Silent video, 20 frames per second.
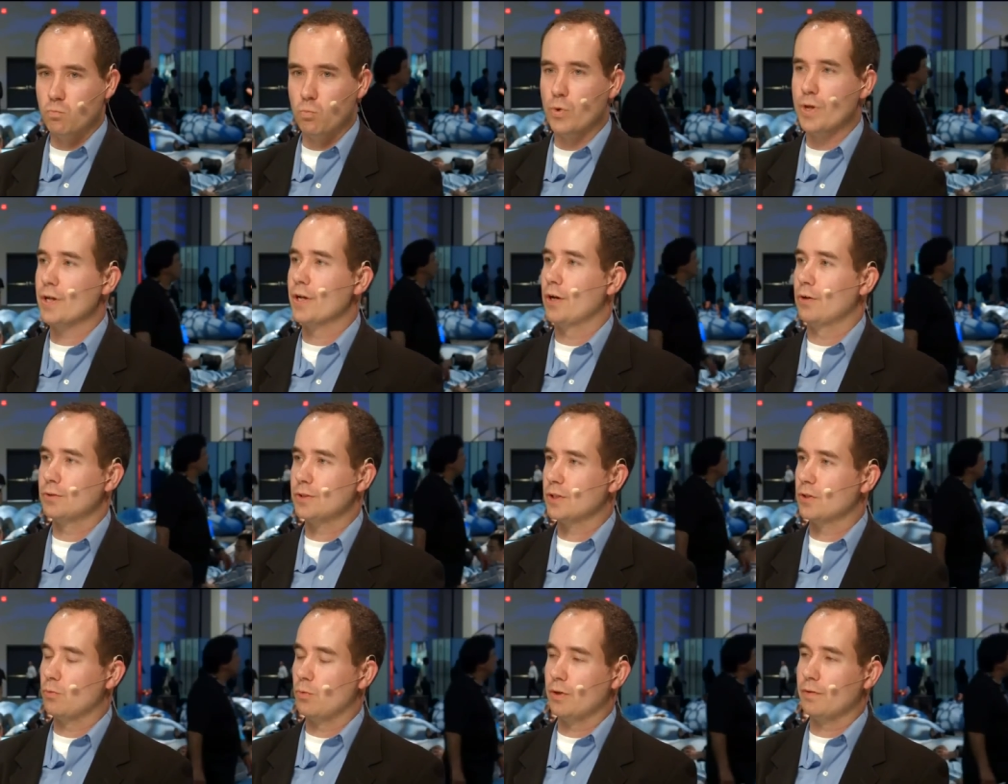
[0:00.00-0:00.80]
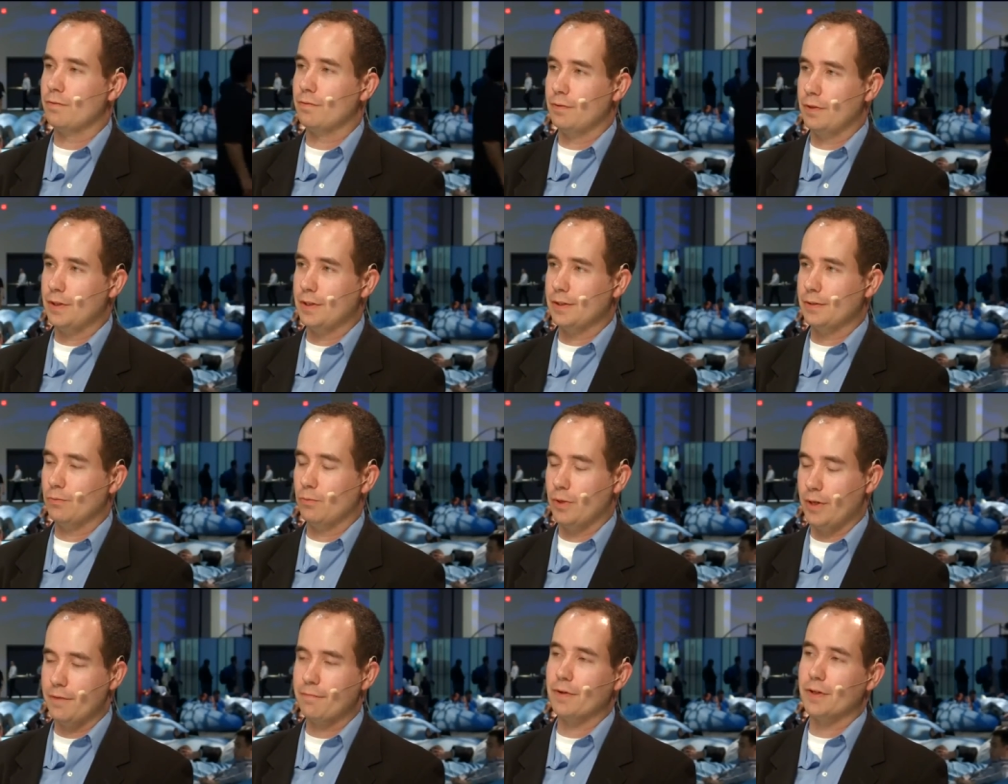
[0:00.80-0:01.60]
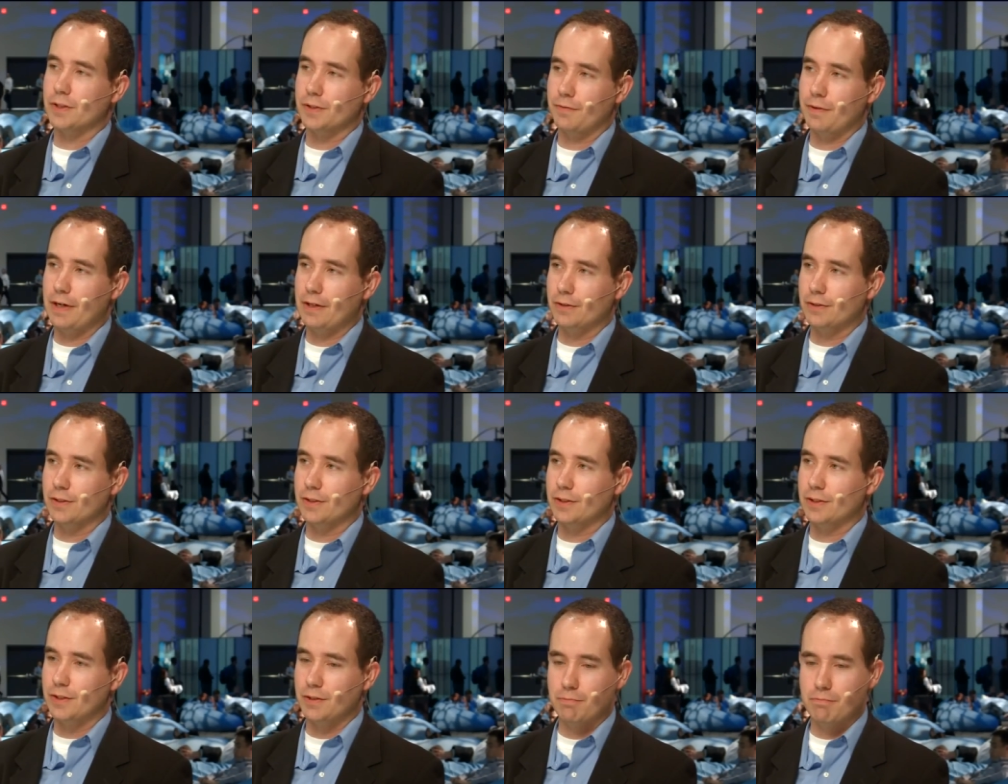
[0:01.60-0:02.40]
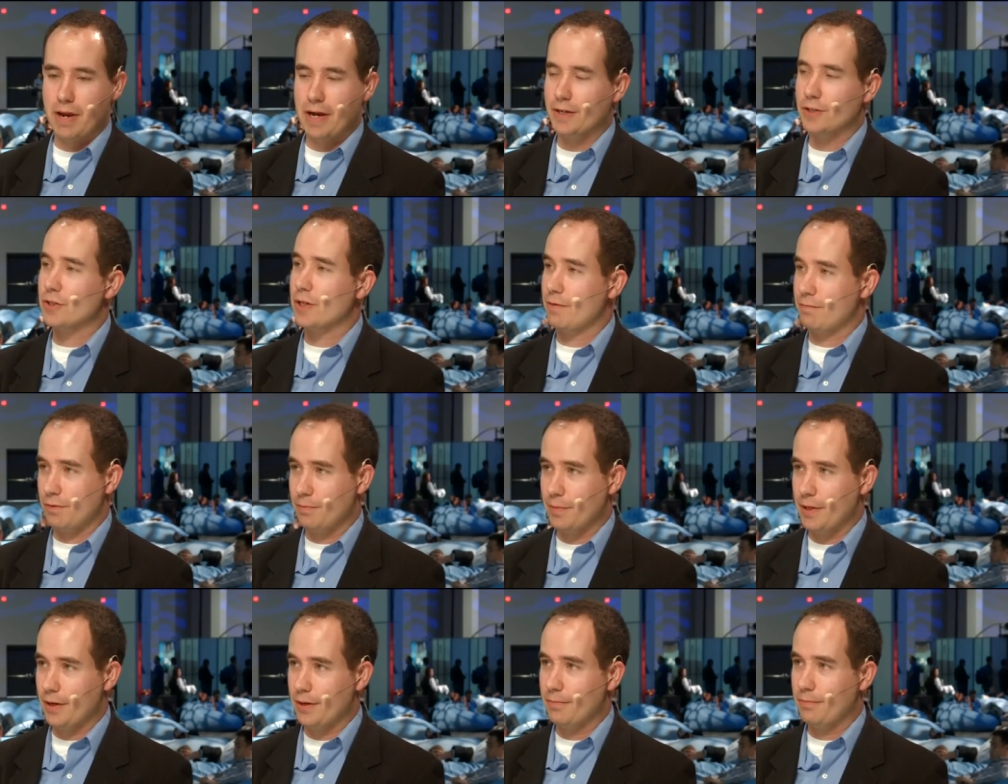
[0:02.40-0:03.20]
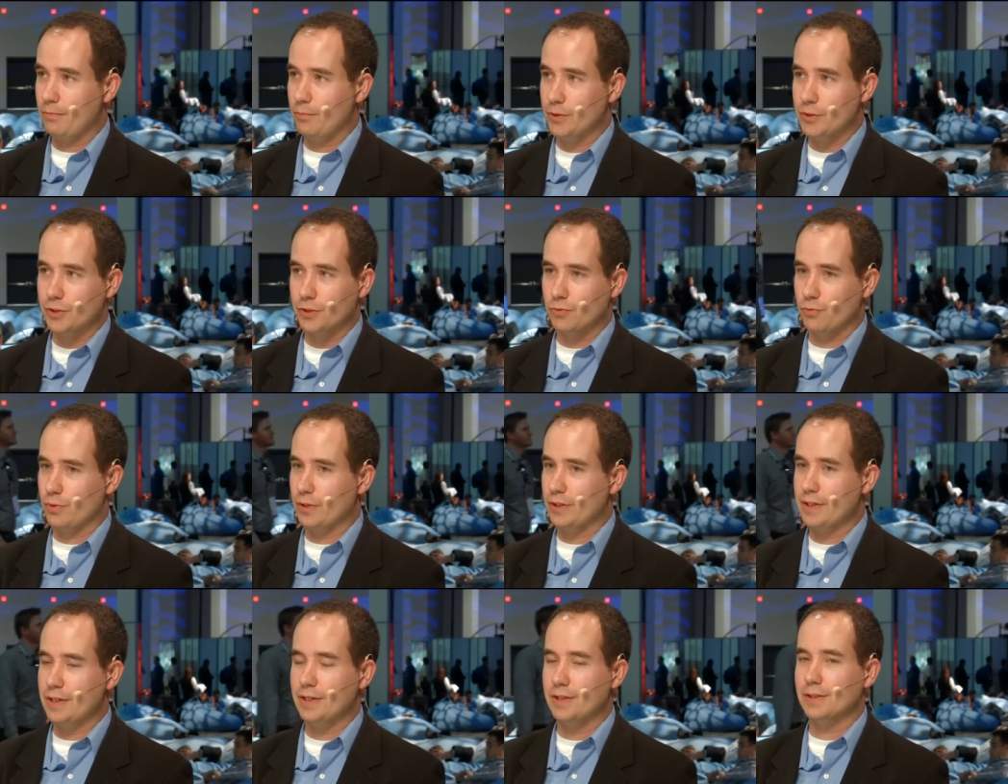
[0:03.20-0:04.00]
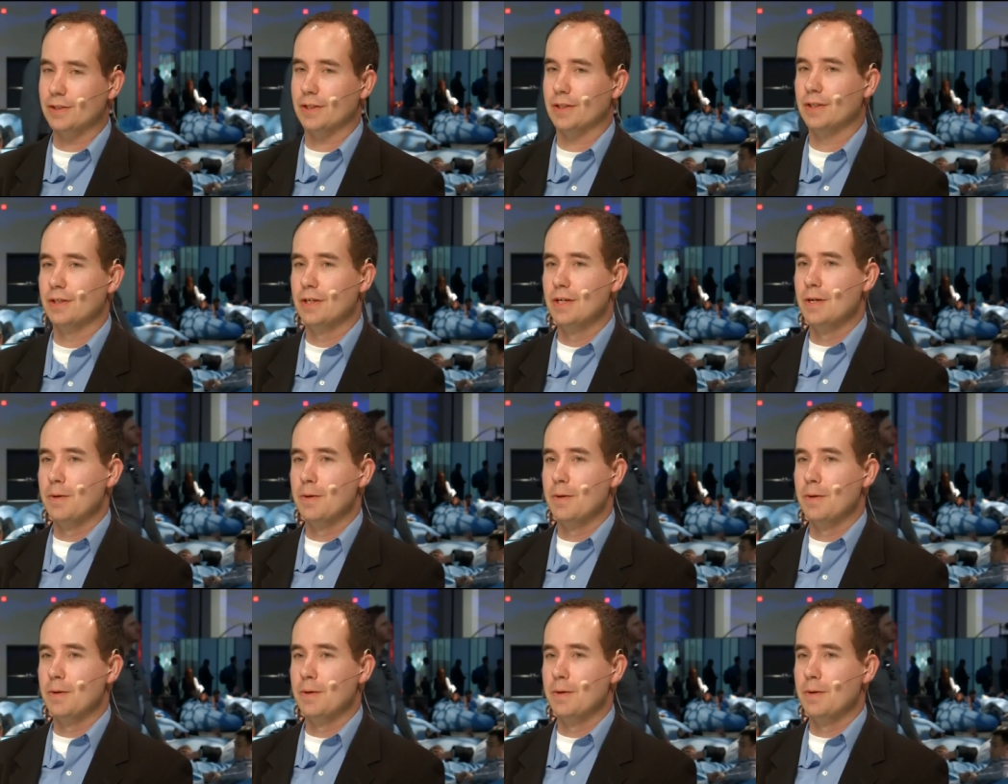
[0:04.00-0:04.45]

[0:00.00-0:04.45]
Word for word: we go to the one, uh, OneFS file system, manage that from there, which is really easy.